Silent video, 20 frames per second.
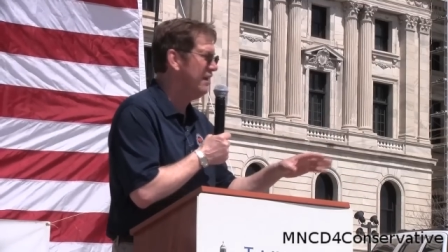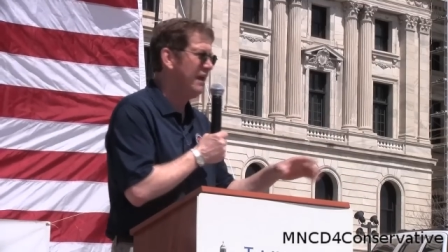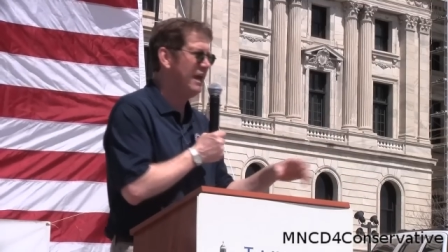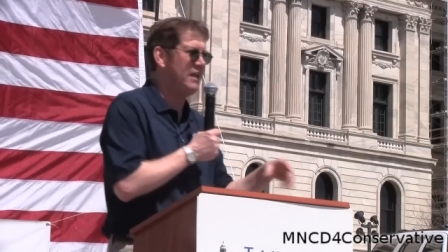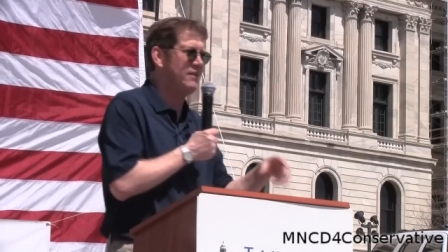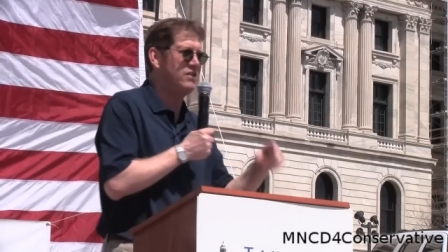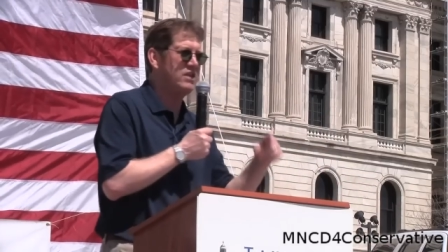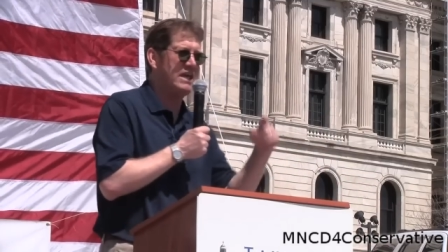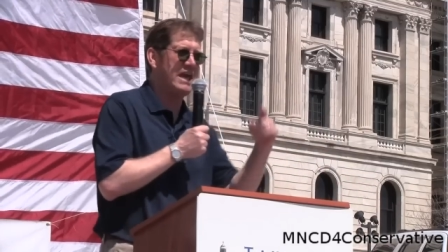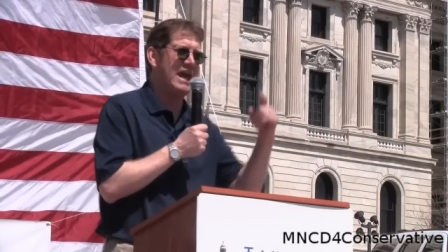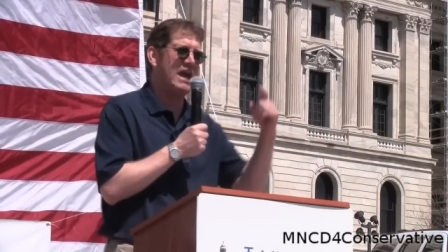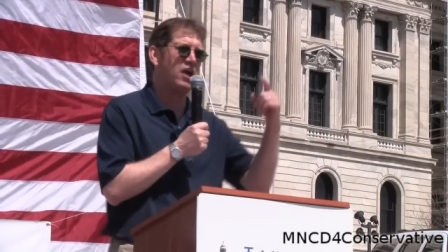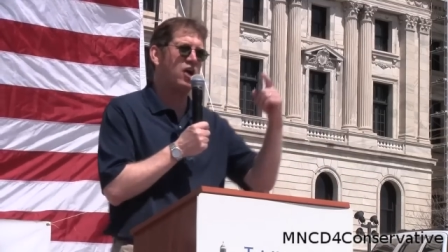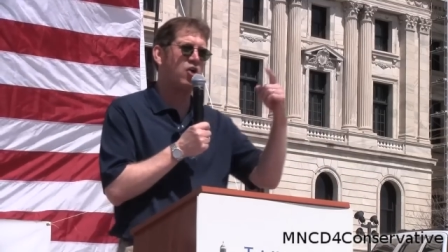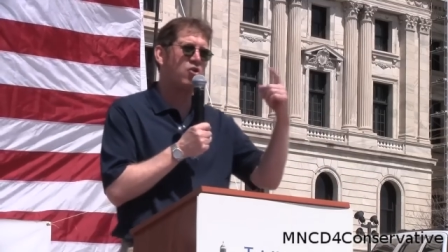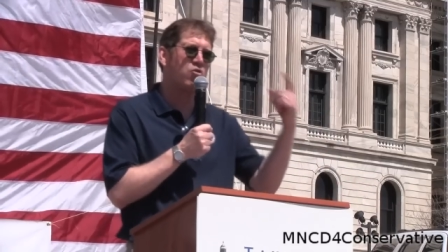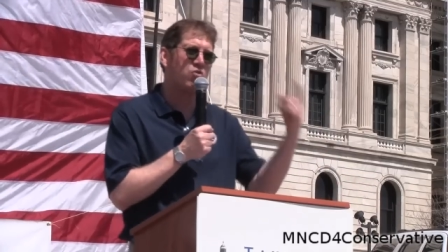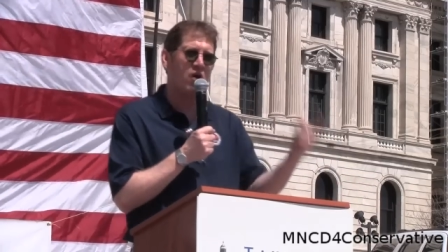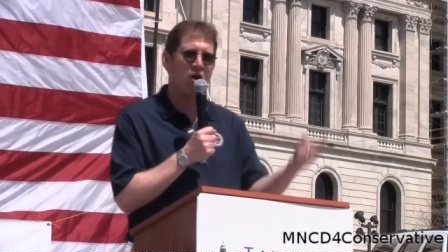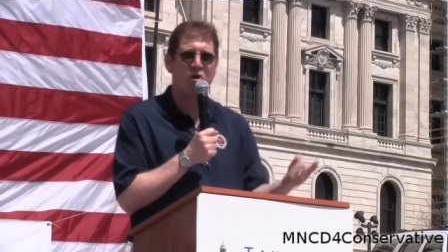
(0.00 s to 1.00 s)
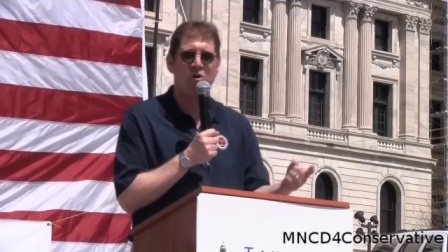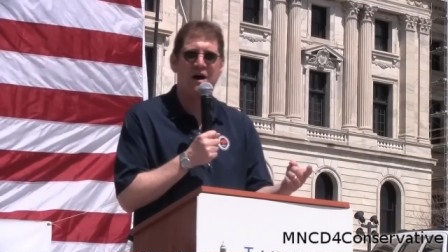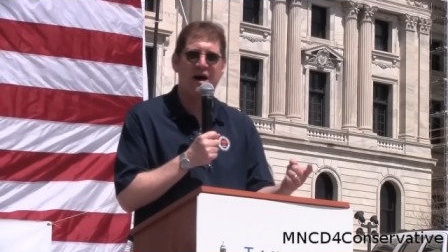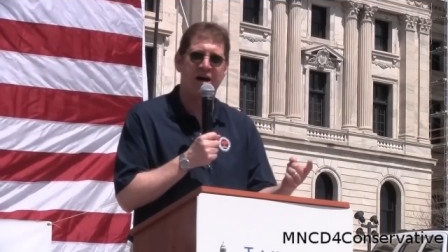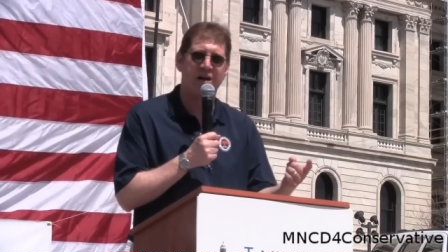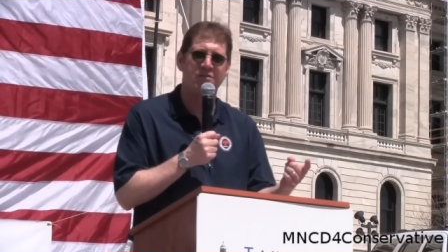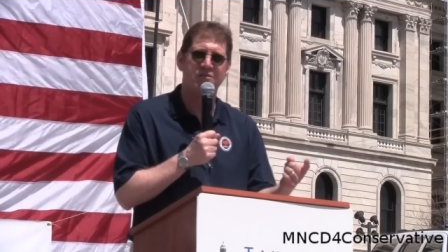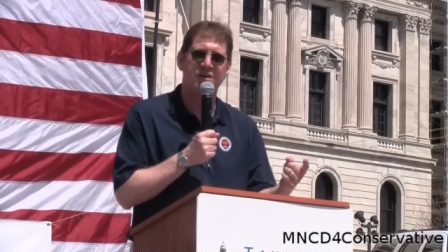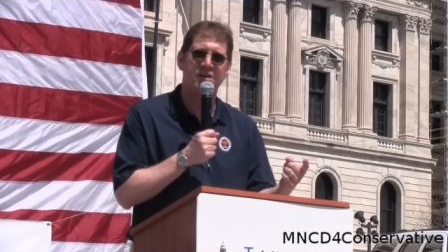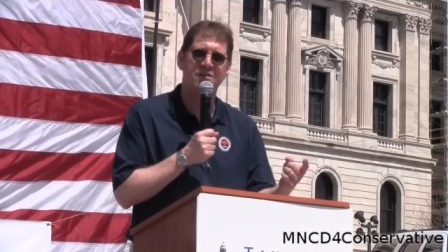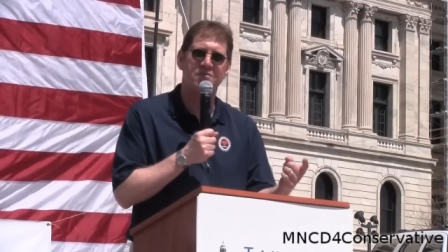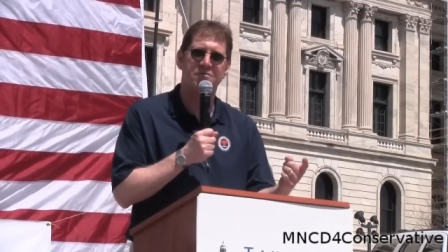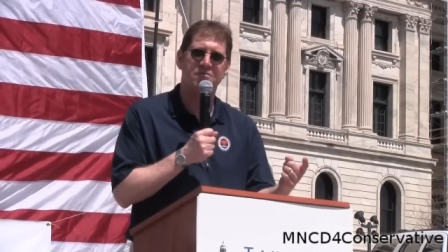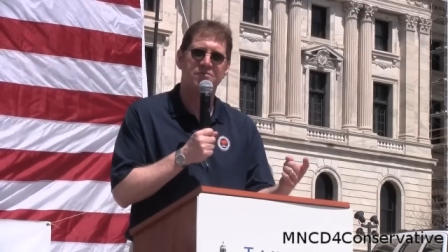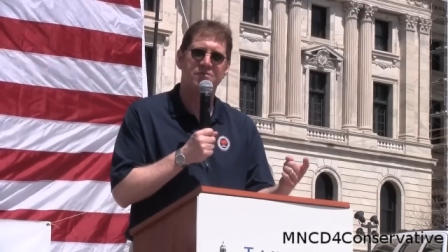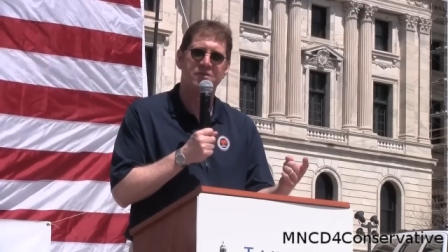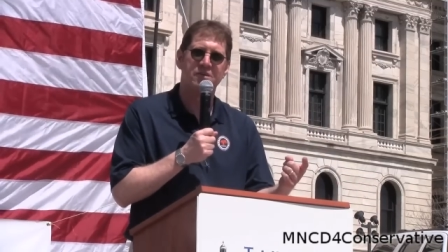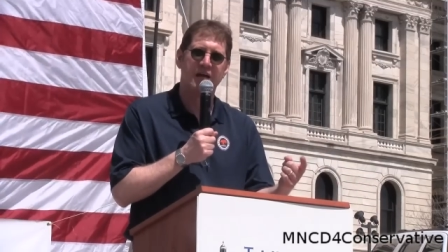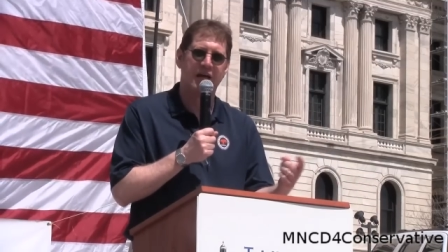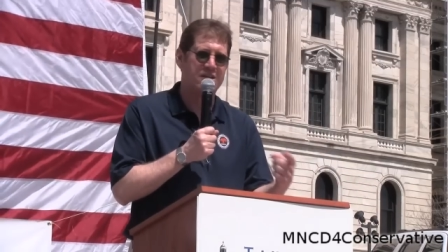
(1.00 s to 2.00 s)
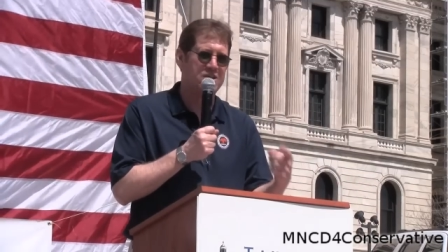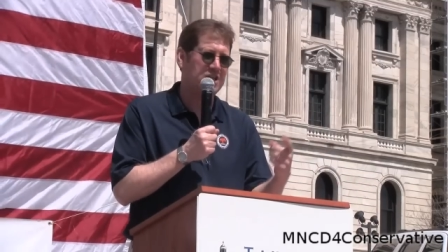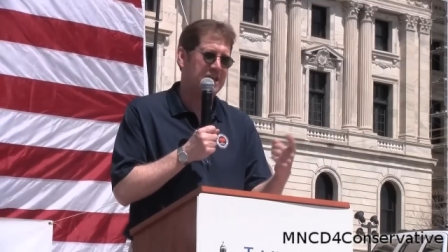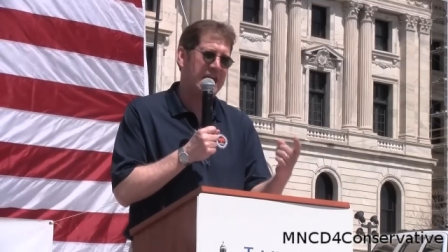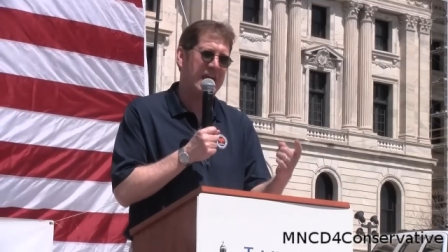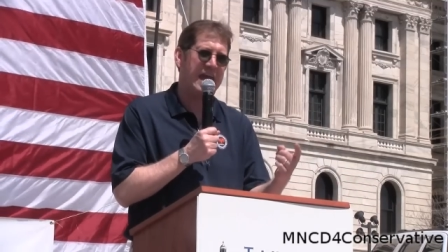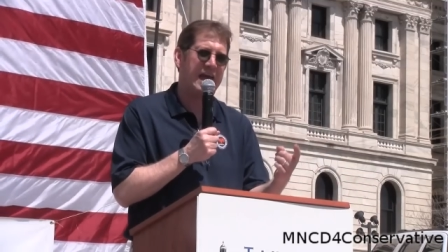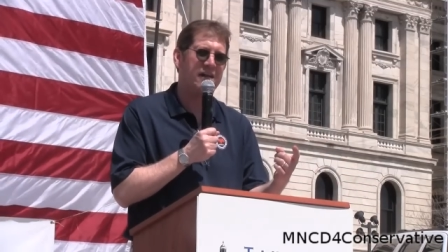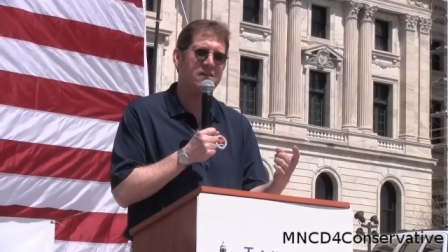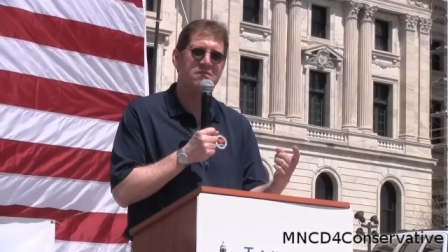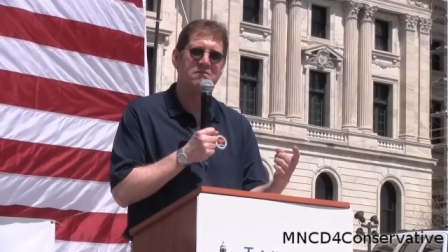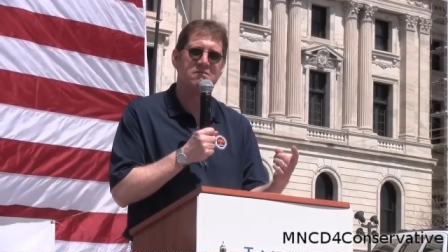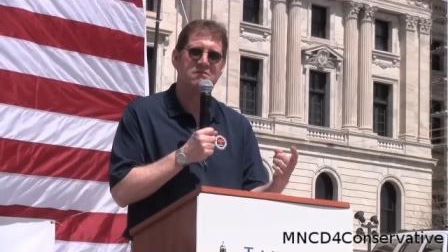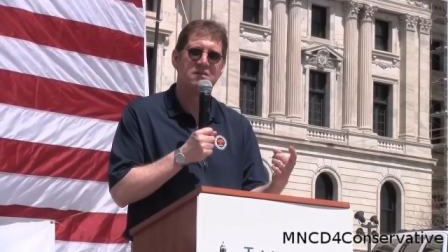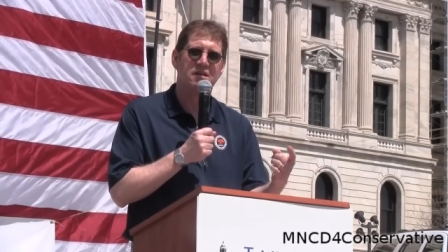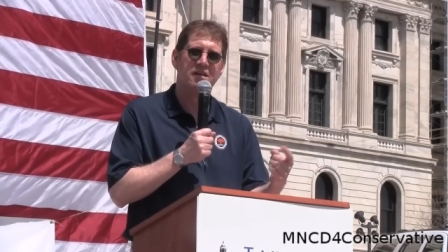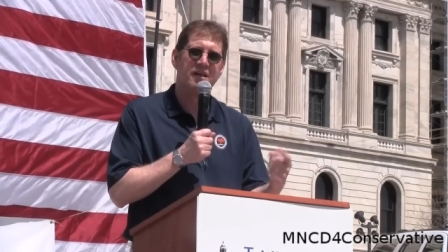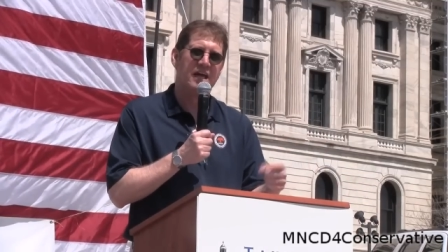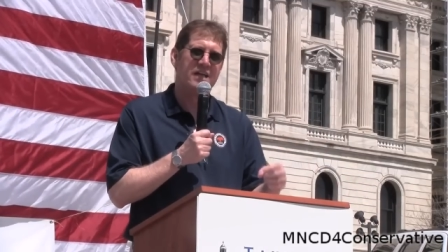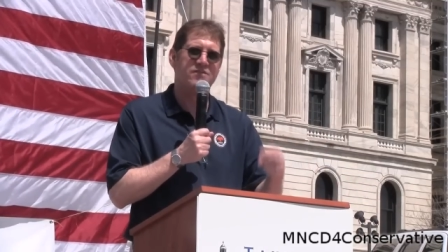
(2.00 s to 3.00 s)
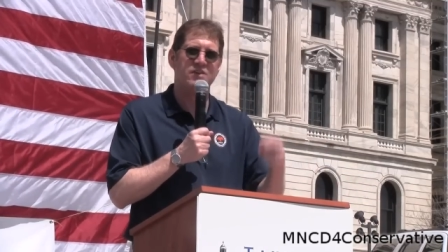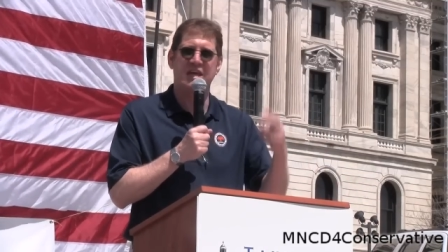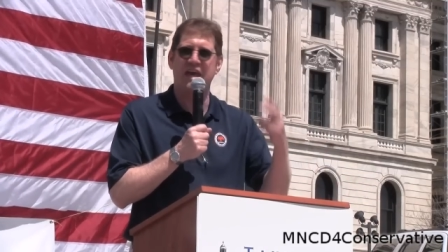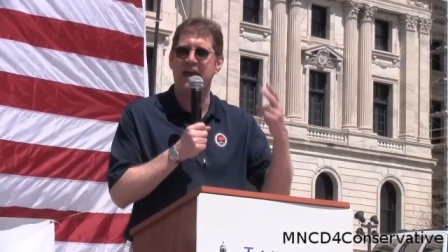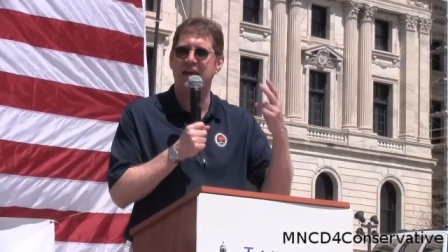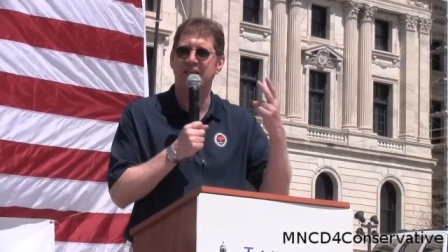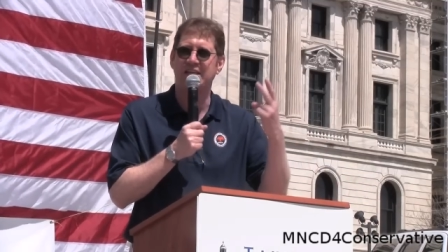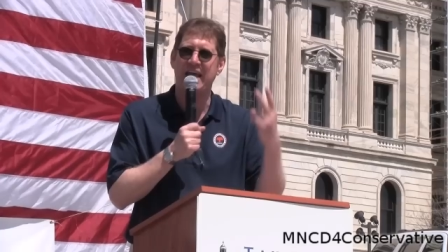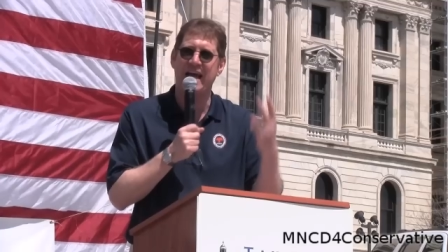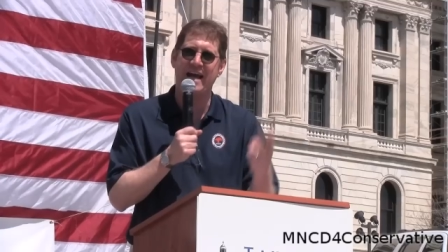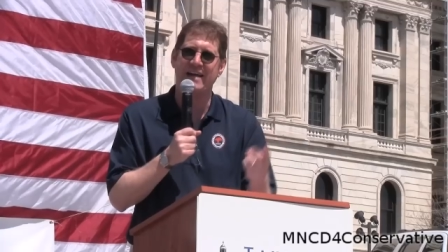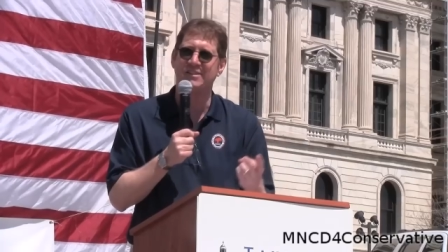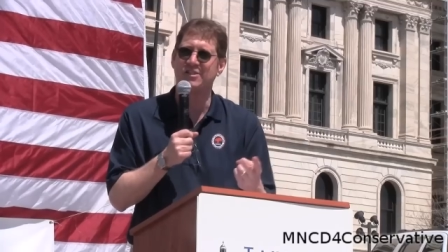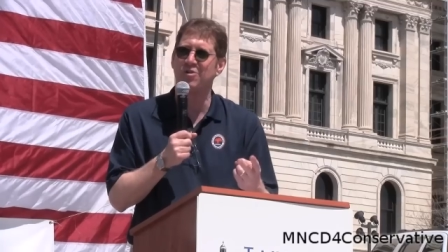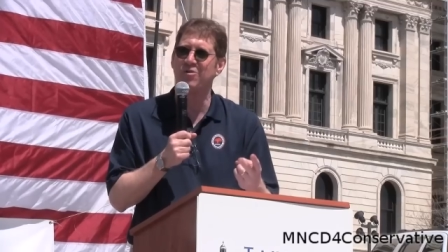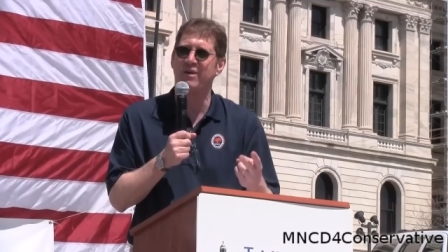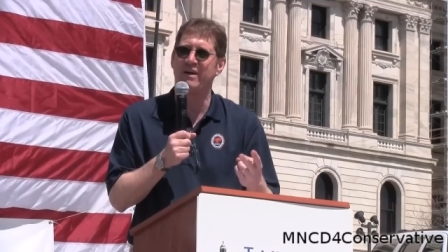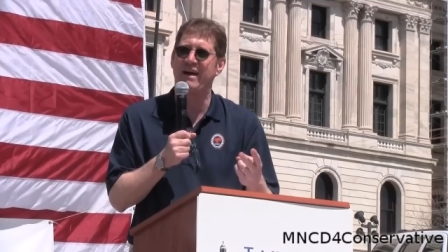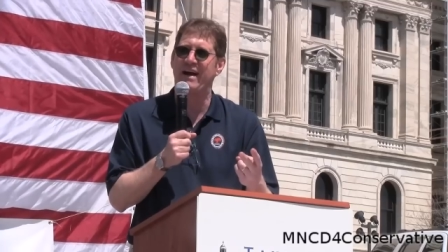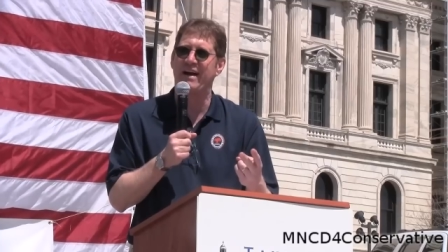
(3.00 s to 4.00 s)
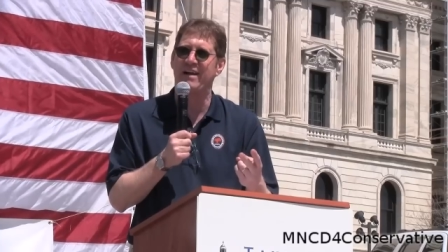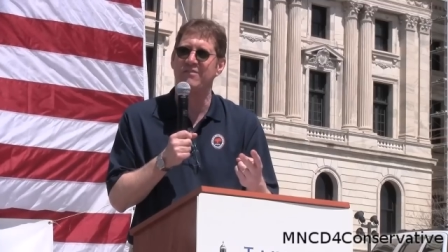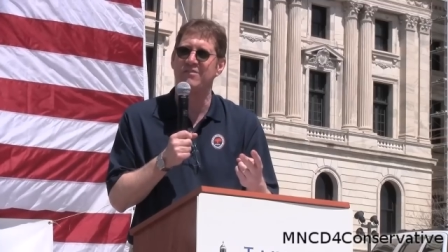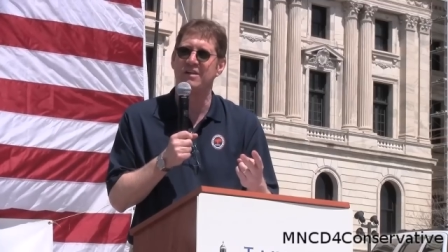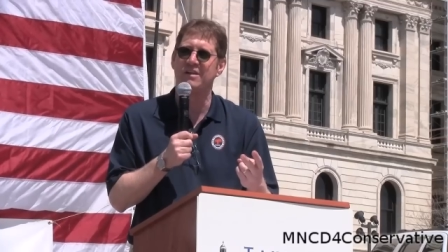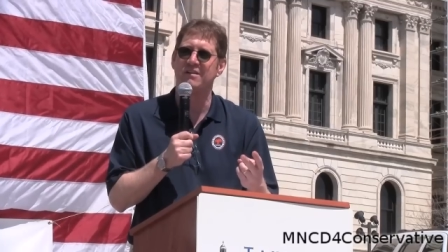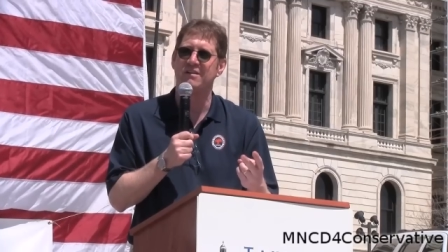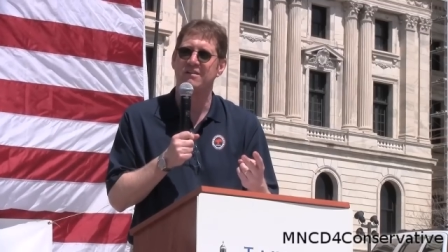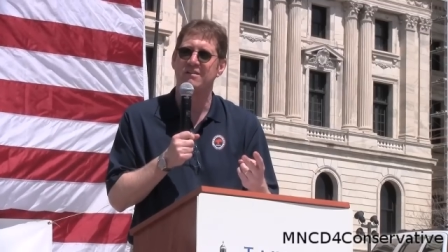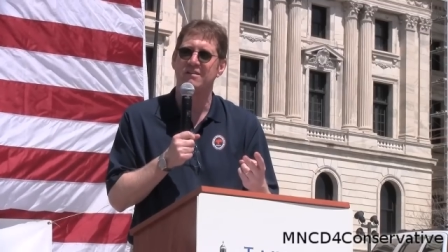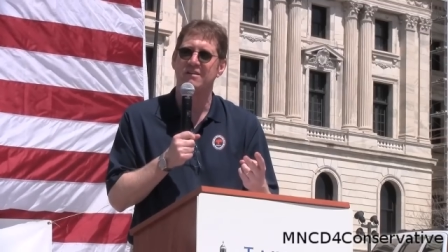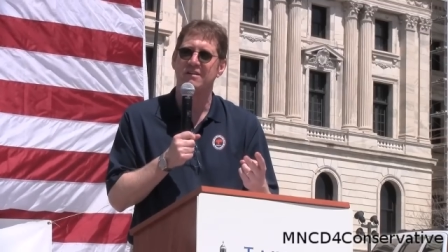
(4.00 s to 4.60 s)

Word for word: And if you can't grow out of it, and you can't, and you can't tax your way out of it,